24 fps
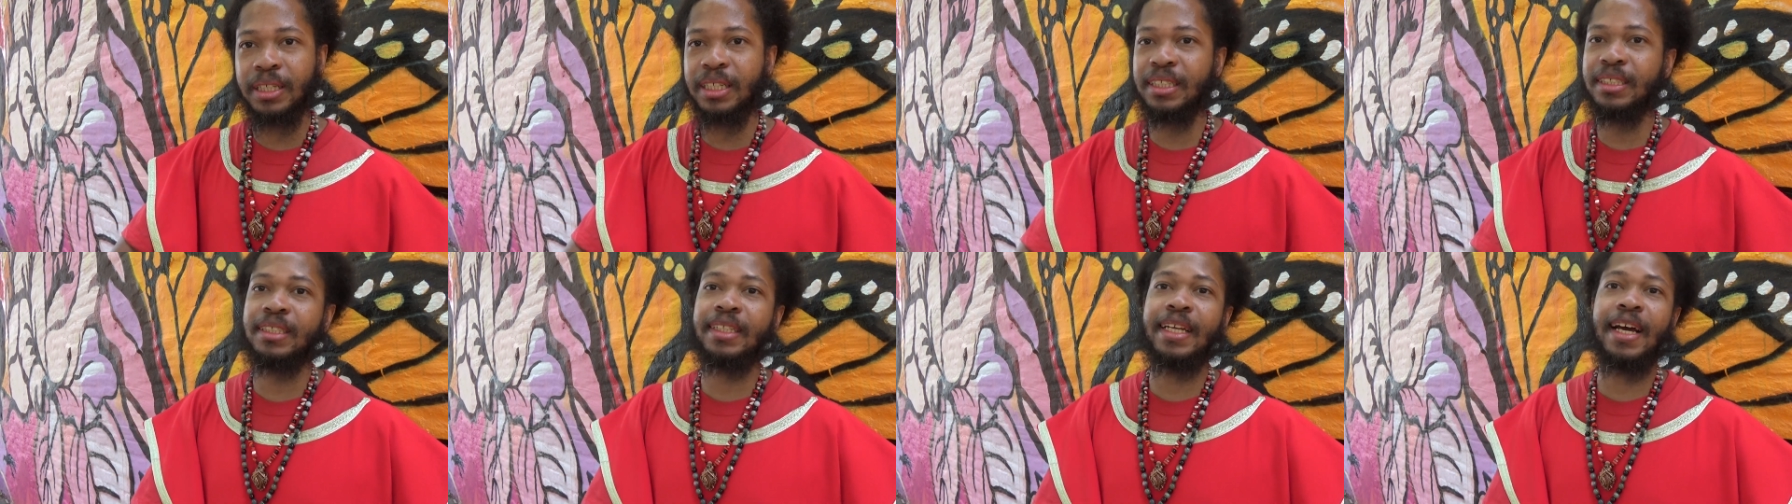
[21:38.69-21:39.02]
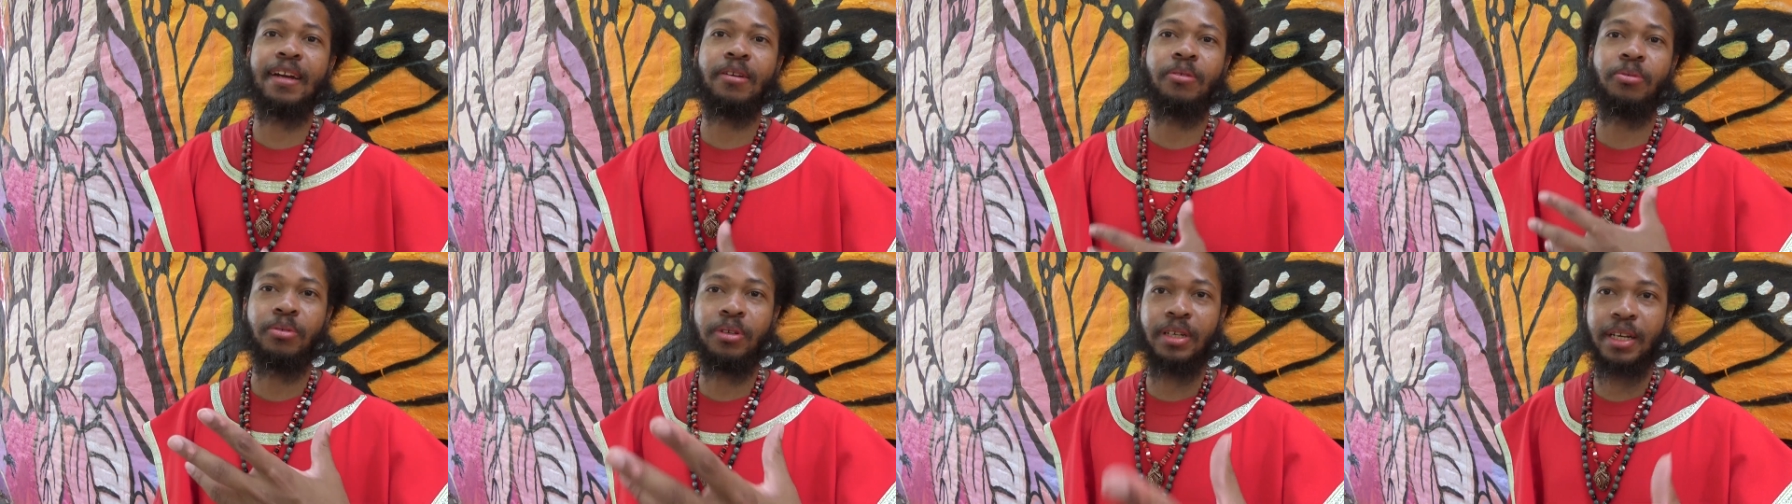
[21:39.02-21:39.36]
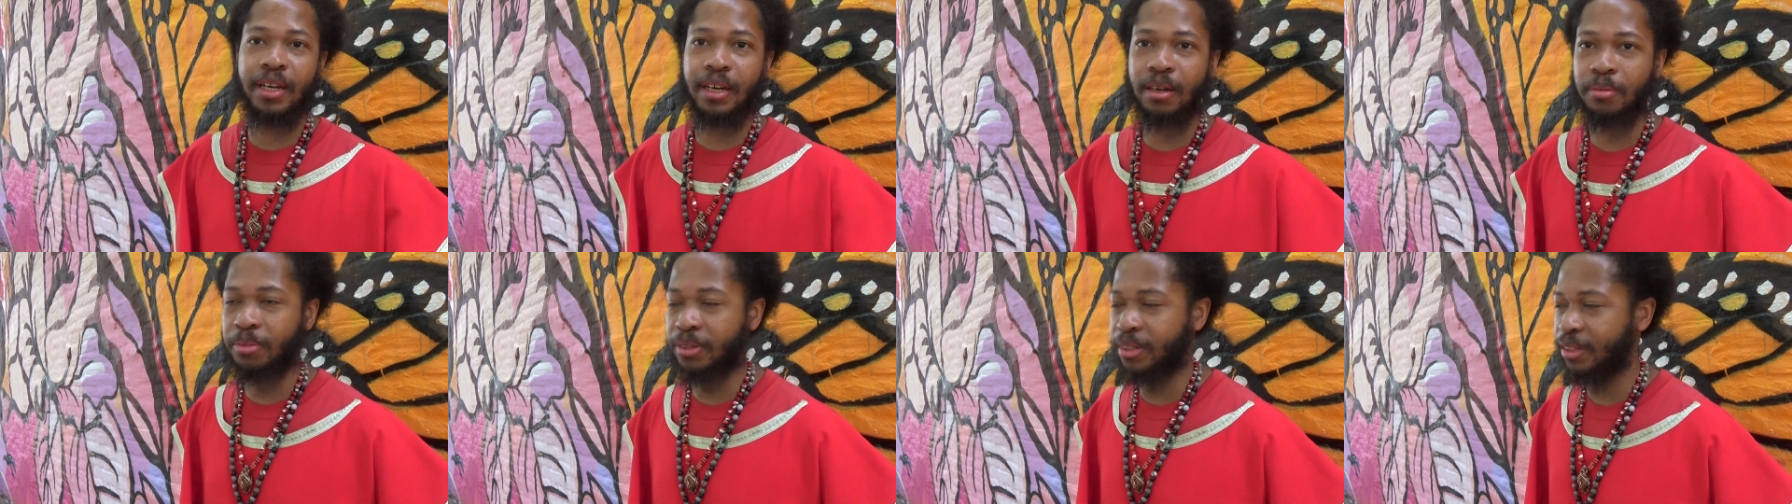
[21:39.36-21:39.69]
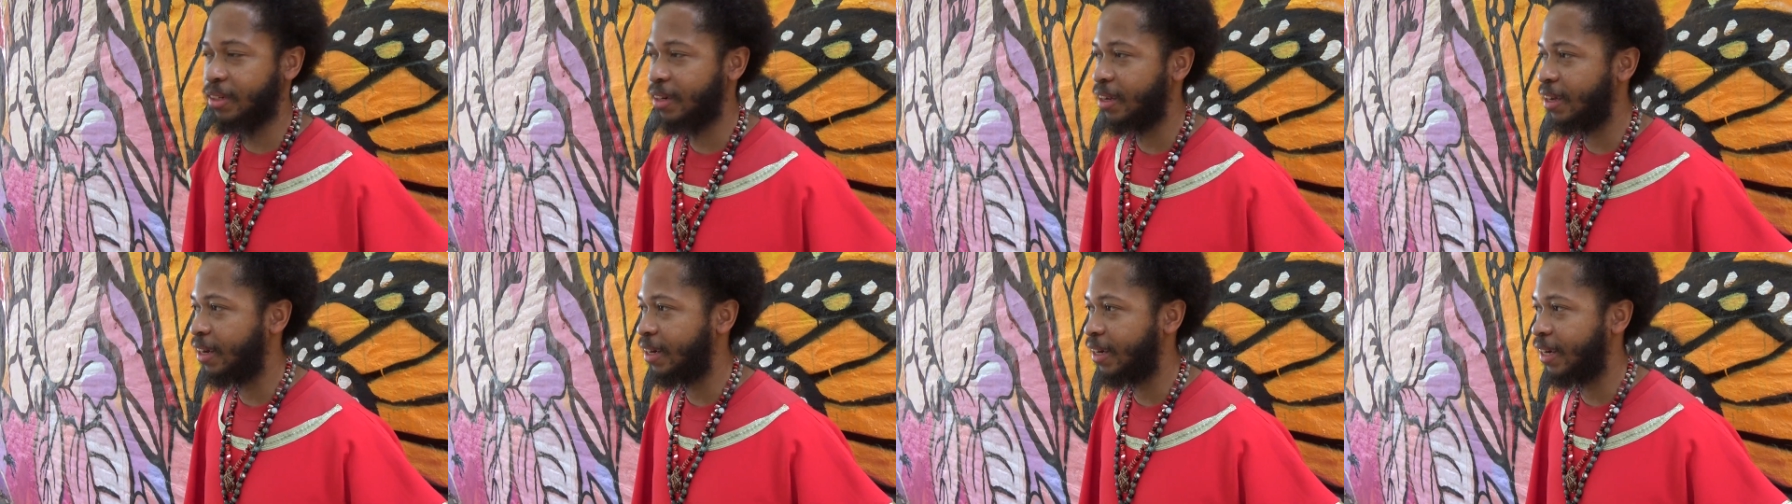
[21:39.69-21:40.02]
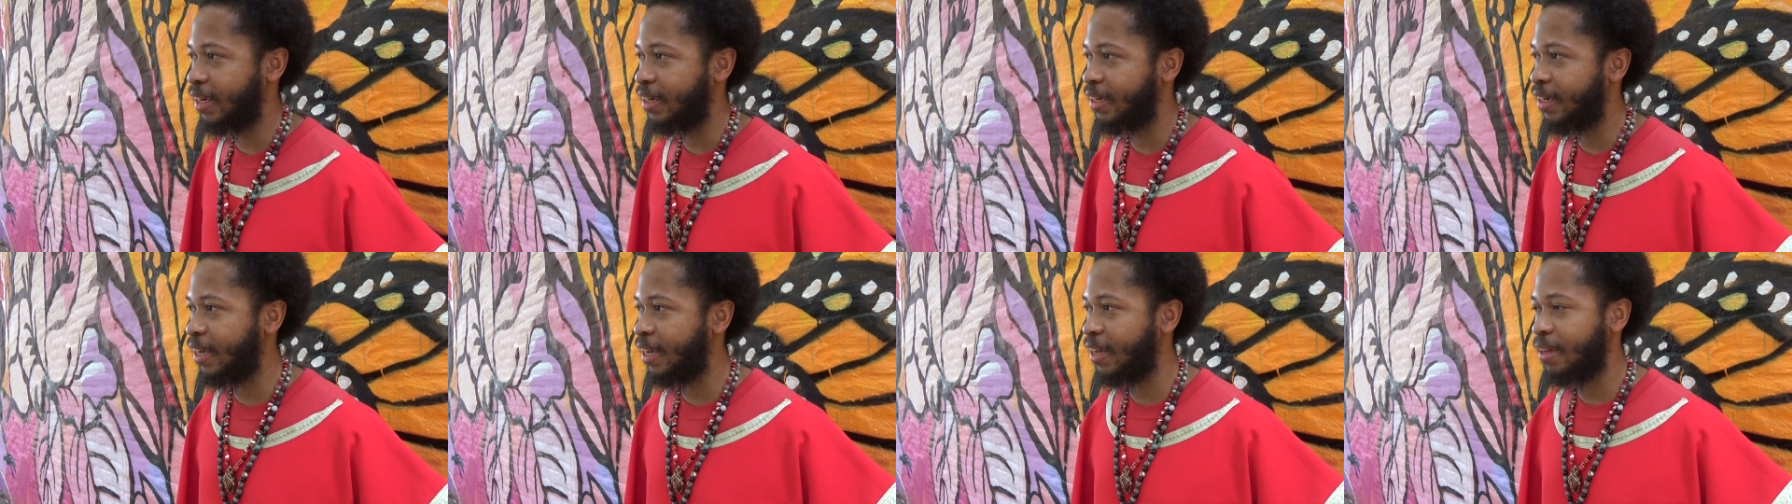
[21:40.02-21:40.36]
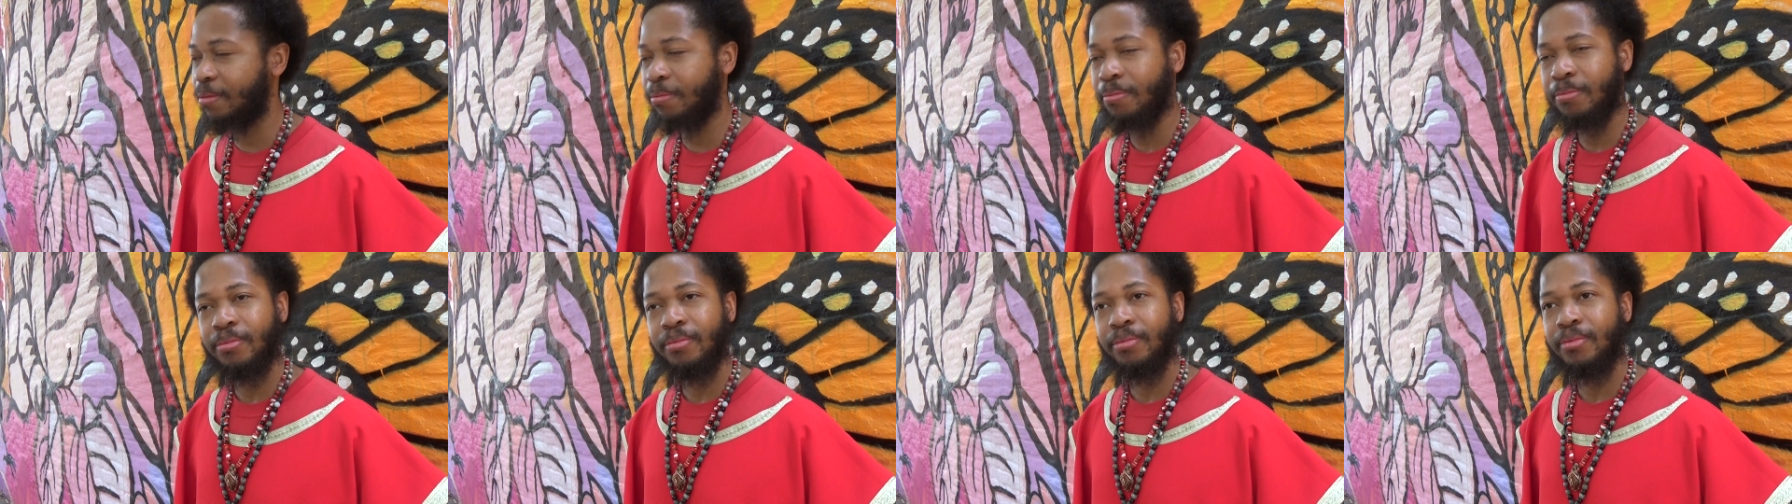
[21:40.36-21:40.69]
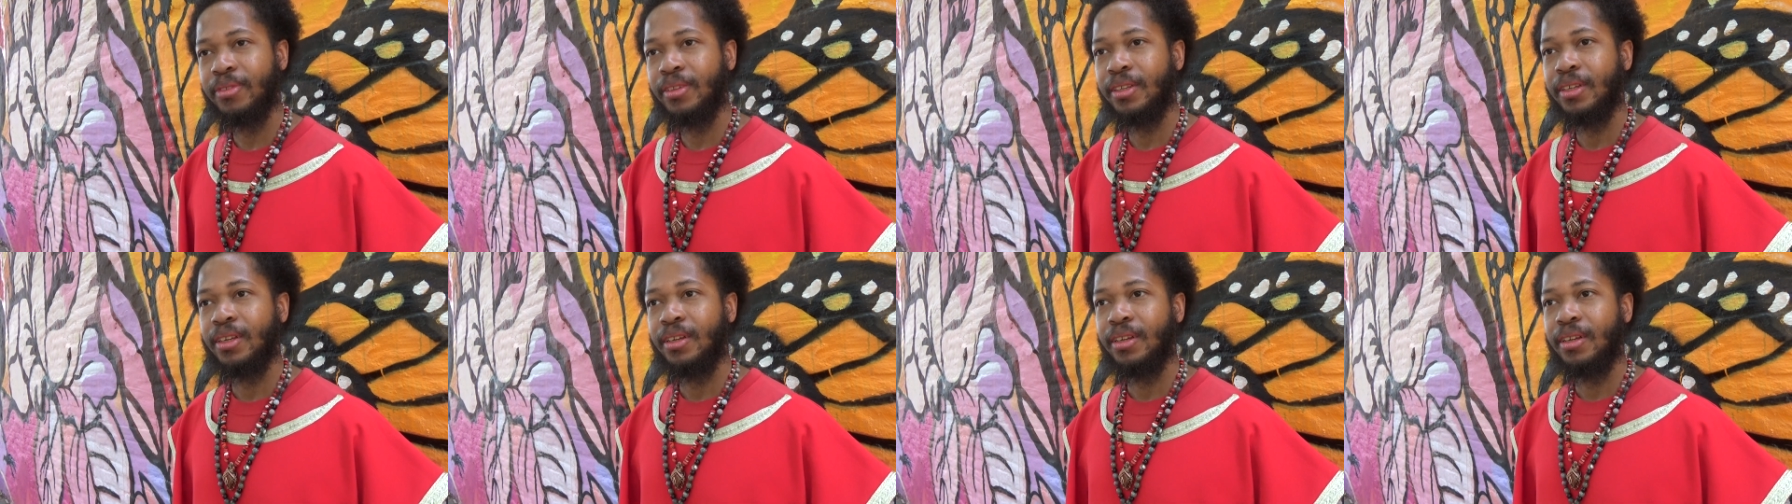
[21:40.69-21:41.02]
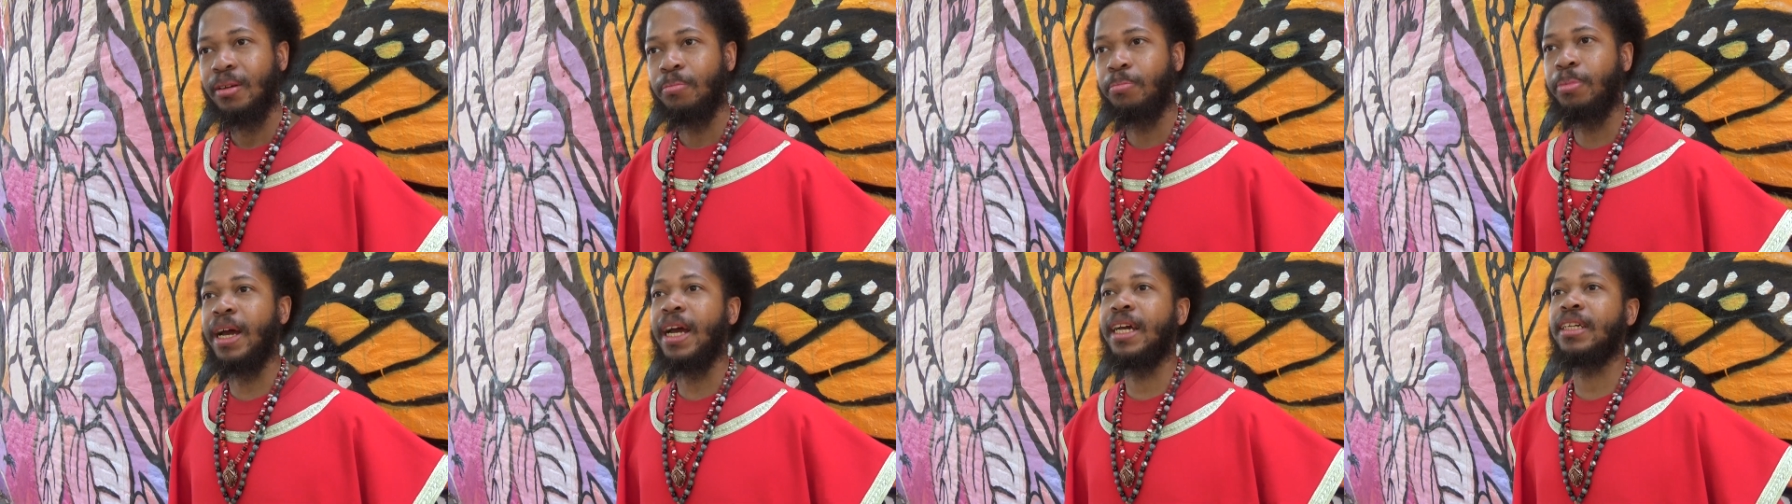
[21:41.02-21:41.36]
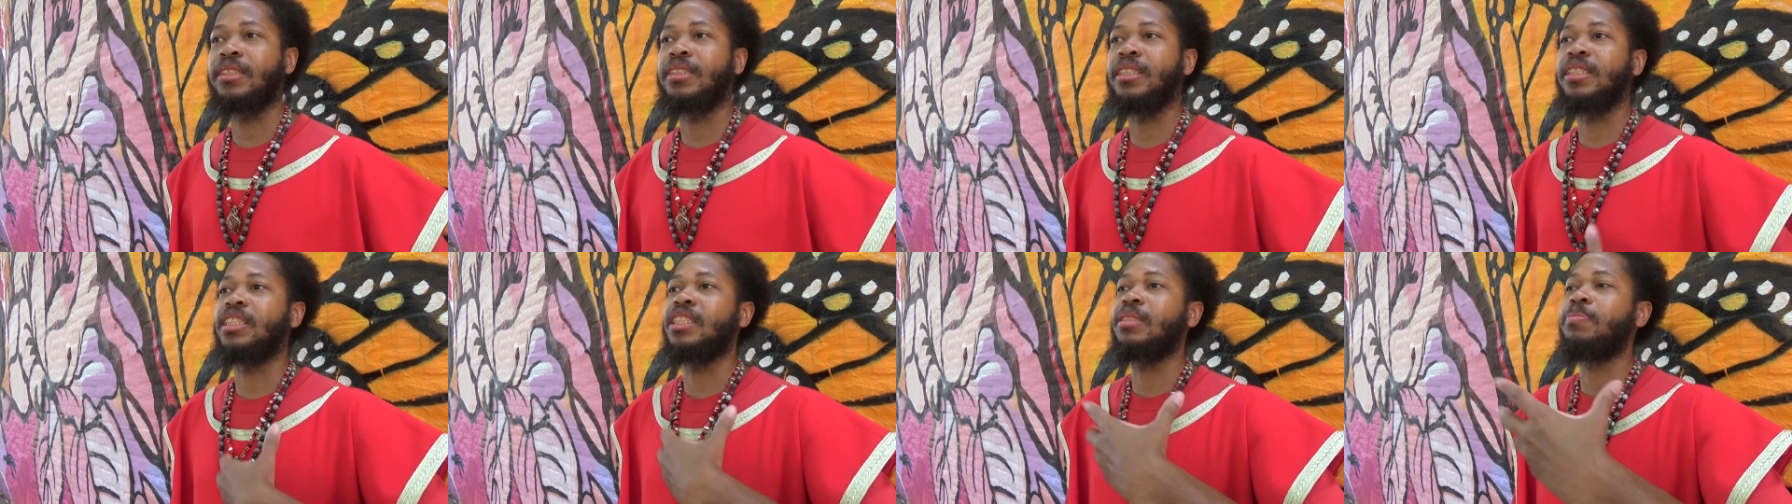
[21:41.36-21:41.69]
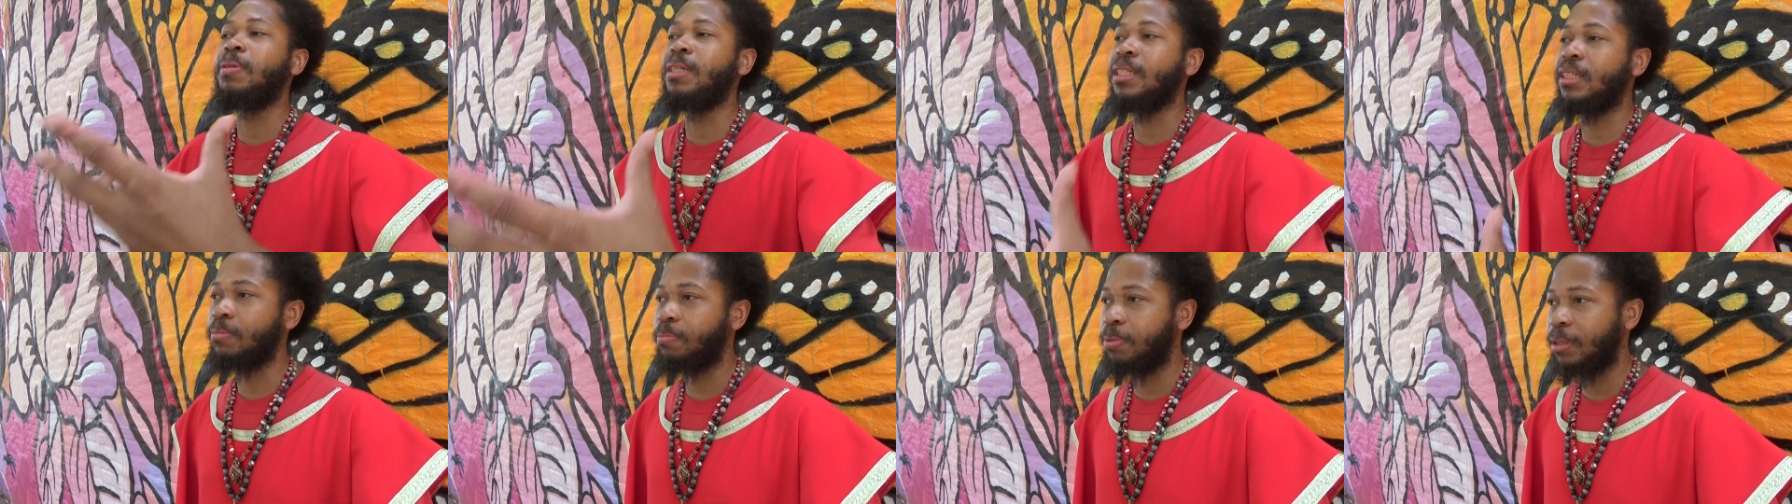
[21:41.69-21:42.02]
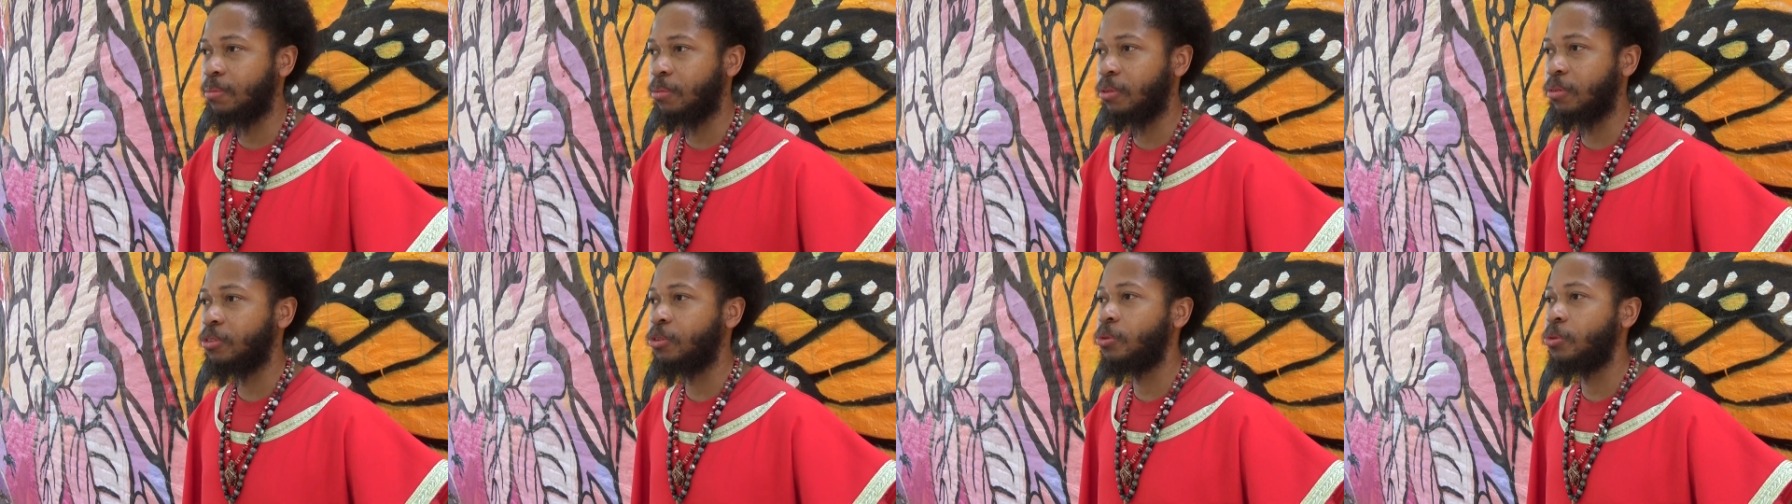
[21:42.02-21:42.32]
It's not on camera or nothing like that. But I actually speak to people.